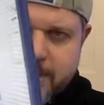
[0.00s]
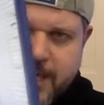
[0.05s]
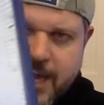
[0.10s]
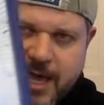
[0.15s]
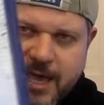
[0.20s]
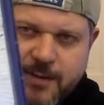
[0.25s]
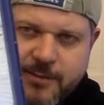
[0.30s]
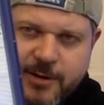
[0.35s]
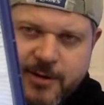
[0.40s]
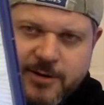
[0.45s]

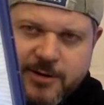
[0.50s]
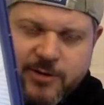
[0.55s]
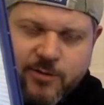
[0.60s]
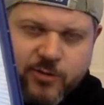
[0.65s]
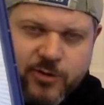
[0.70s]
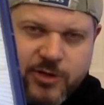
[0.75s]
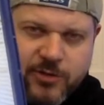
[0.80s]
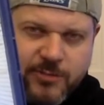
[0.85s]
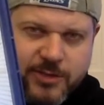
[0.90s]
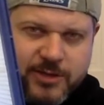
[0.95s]
game, I don't know
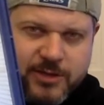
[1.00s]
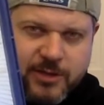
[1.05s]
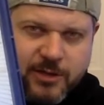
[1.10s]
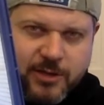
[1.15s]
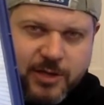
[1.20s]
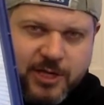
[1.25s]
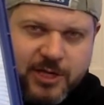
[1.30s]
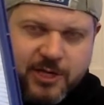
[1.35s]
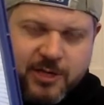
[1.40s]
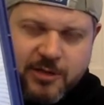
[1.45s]
what you've been
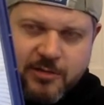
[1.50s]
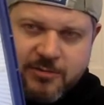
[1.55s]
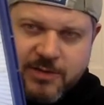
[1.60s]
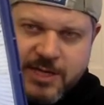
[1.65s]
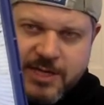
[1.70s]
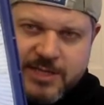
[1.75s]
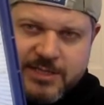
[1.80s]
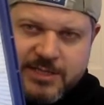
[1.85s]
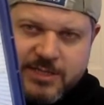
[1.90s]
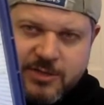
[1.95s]
doing. You
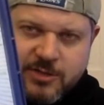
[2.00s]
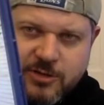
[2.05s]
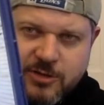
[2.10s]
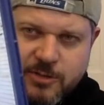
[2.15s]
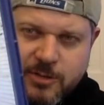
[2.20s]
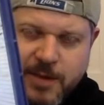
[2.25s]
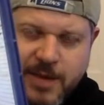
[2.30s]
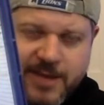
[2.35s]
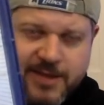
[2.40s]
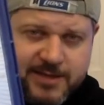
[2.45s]
need to
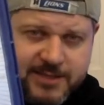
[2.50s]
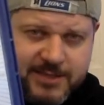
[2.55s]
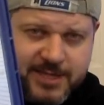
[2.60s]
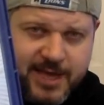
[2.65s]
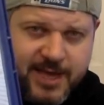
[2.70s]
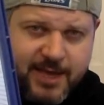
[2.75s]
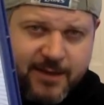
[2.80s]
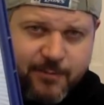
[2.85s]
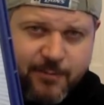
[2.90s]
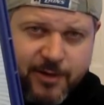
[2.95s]
play this
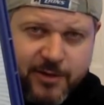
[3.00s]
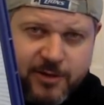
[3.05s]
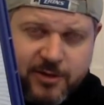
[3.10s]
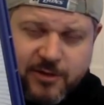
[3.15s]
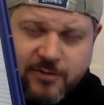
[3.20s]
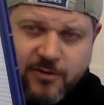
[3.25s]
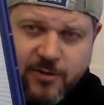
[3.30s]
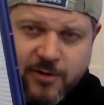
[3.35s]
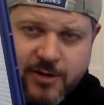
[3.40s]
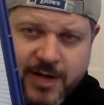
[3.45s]
game, whether
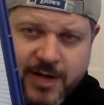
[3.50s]
you've got